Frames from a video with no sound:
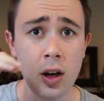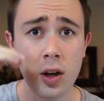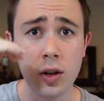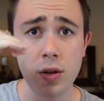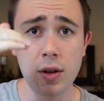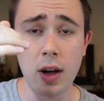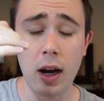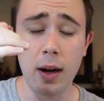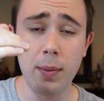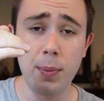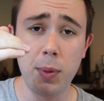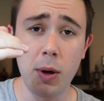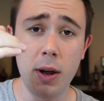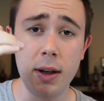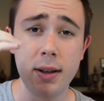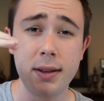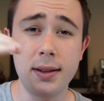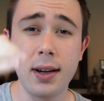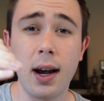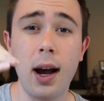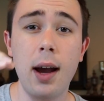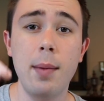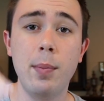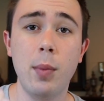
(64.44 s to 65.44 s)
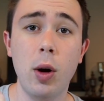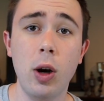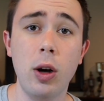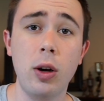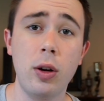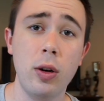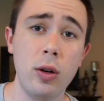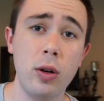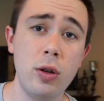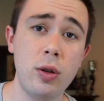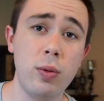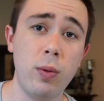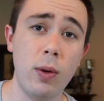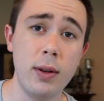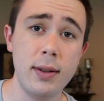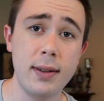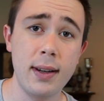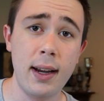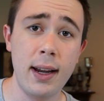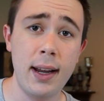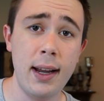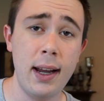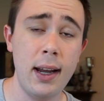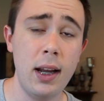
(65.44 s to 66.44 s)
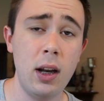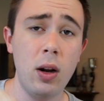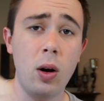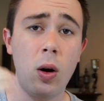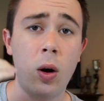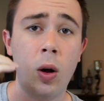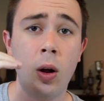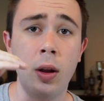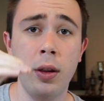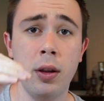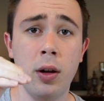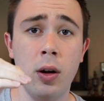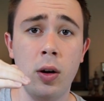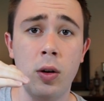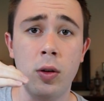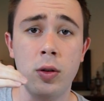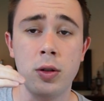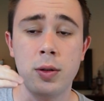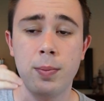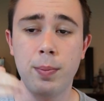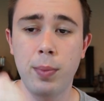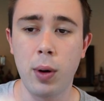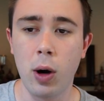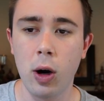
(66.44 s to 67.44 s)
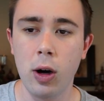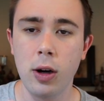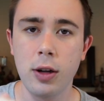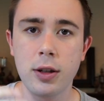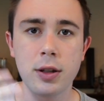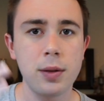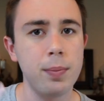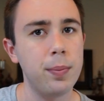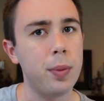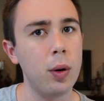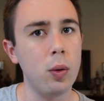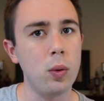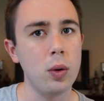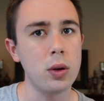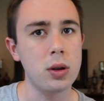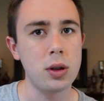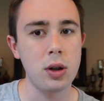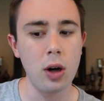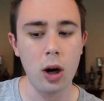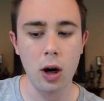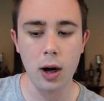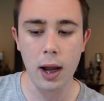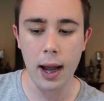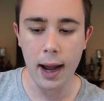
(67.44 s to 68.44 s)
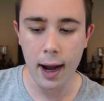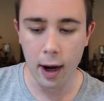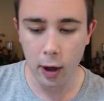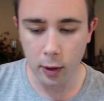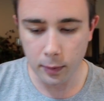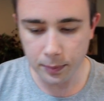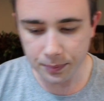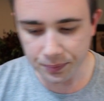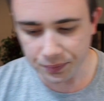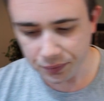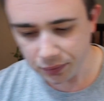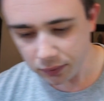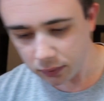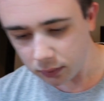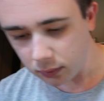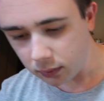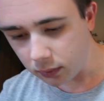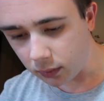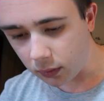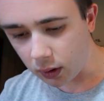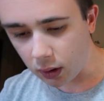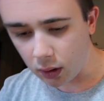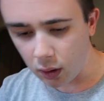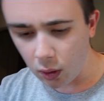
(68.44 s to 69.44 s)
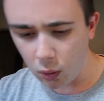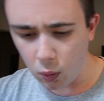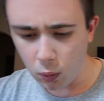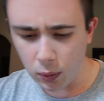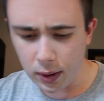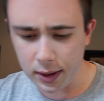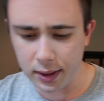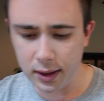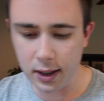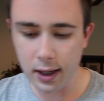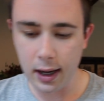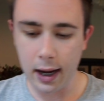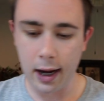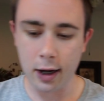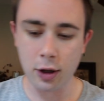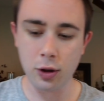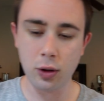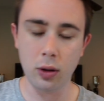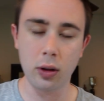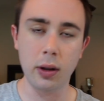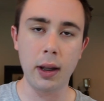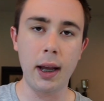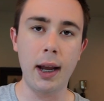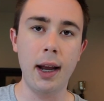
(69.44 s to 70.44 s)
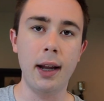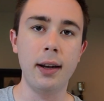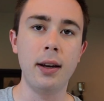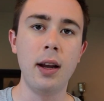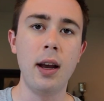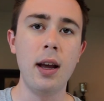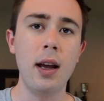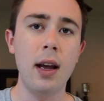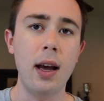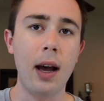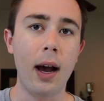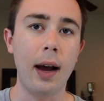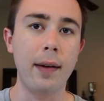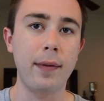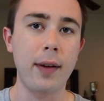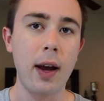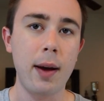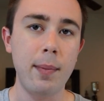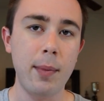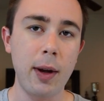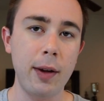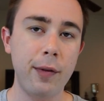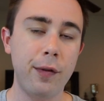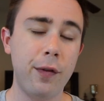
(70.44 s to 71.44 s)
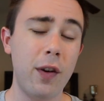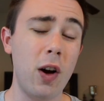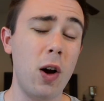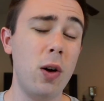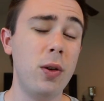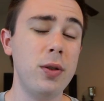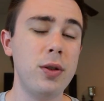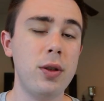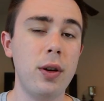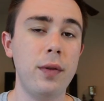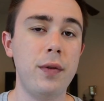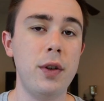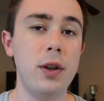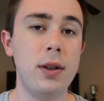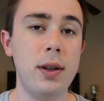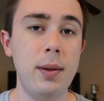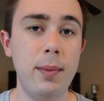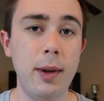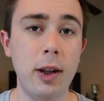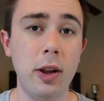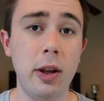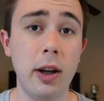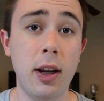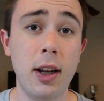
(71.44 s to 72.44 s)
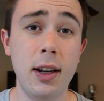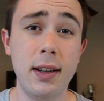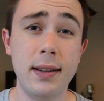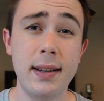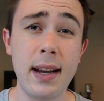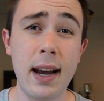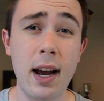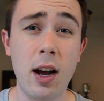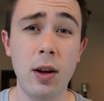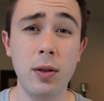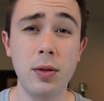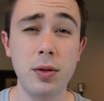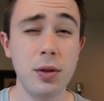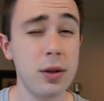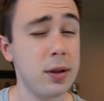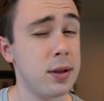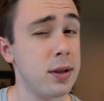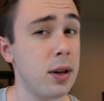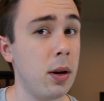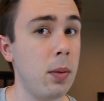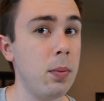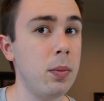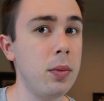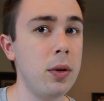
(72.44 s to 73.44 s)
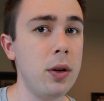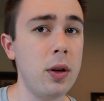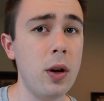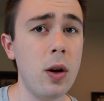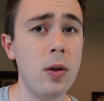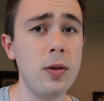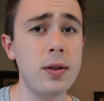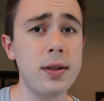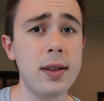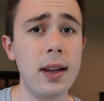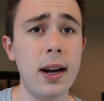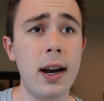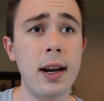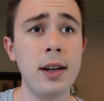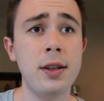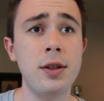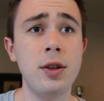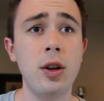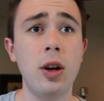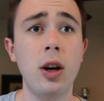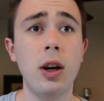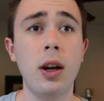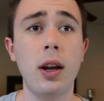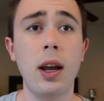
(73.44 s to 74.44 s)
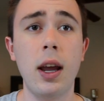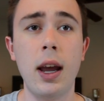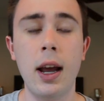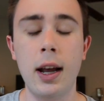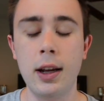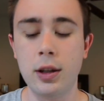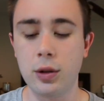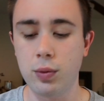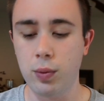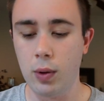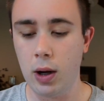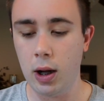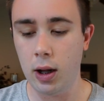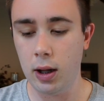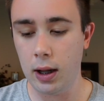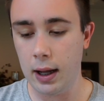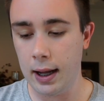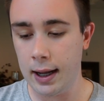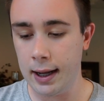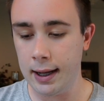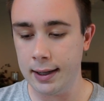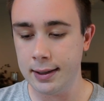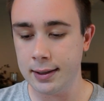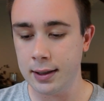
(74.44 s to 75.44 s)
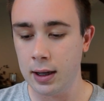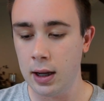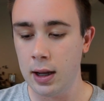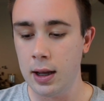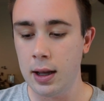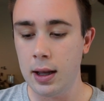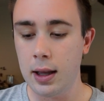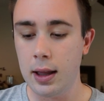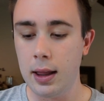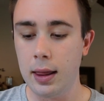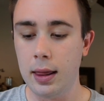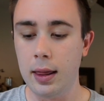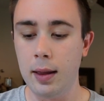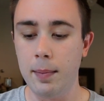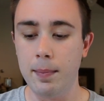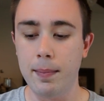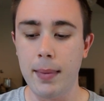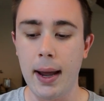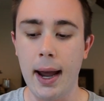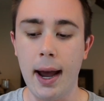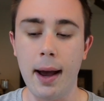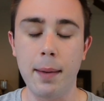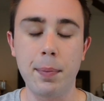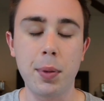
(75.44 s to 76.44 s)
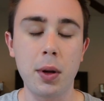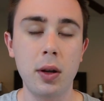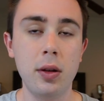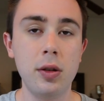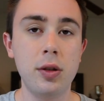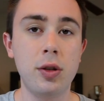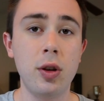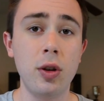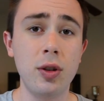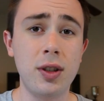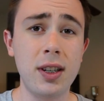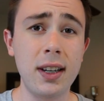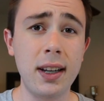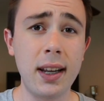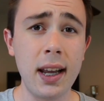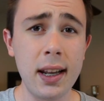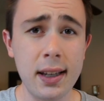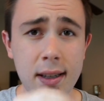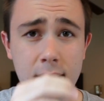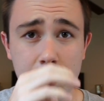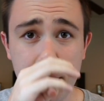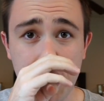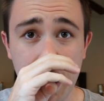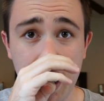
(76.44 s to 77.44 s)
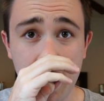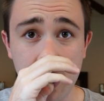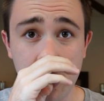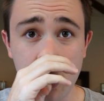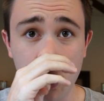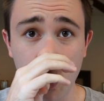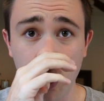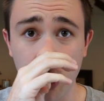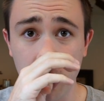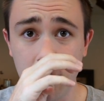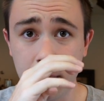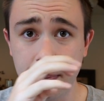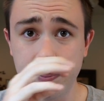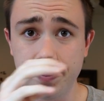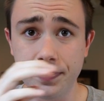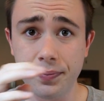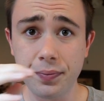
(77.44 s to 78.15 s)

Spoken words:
So I'll put time markers once I hit all those parts, but we'll start out with the actual land. I've got my phone, so if you see me looking down, just some notes that I took as well as the map. So to get to Pandora,